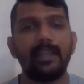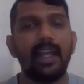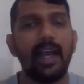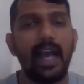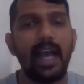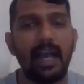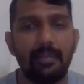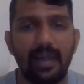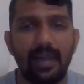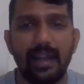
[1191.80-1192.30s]

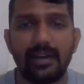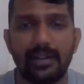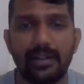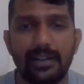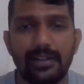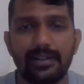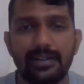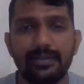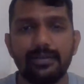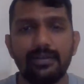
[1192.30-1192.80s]
app
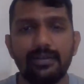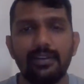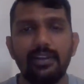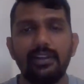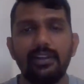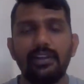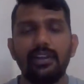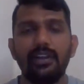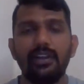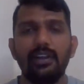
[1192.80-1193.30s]
ads.
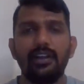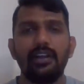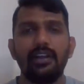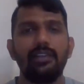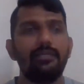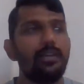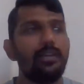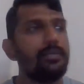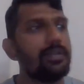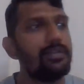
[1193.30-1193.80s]

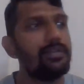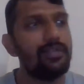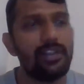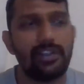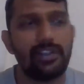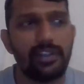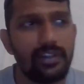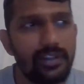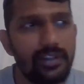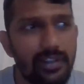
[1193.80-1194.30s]
People will
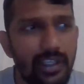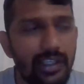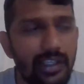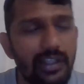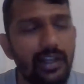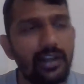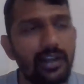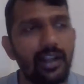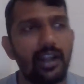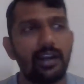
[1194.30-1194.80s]
see
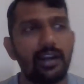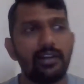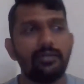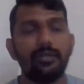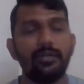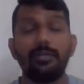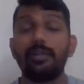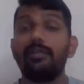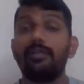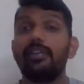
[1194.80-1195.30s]
that ad.
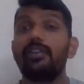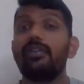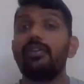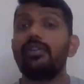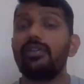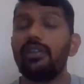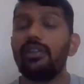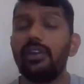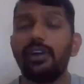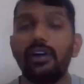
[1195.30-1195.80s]
People will
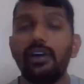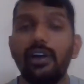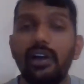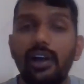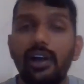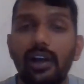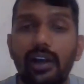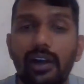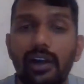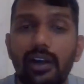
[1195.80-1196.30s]
go to the
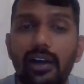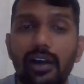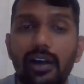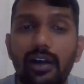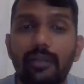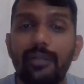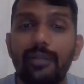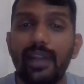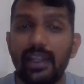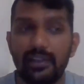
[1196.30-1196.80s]

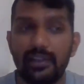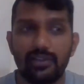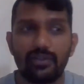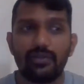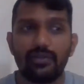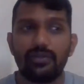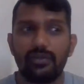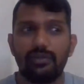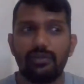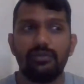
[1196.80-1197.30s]
Play
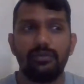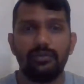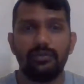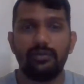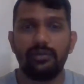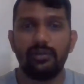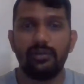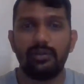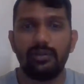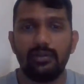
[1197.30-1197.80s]
Store
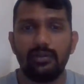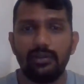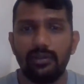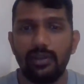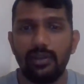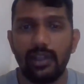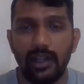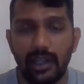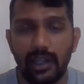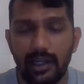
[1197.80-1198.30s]

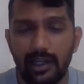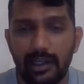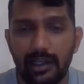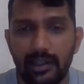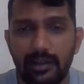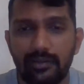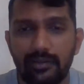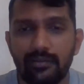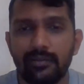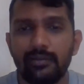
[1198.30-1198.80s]

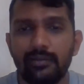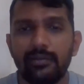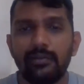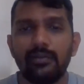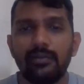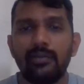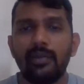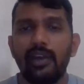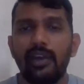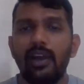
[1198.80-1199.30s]
directly
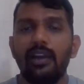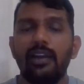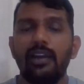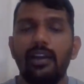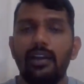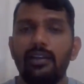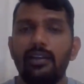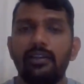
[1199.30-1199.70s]
and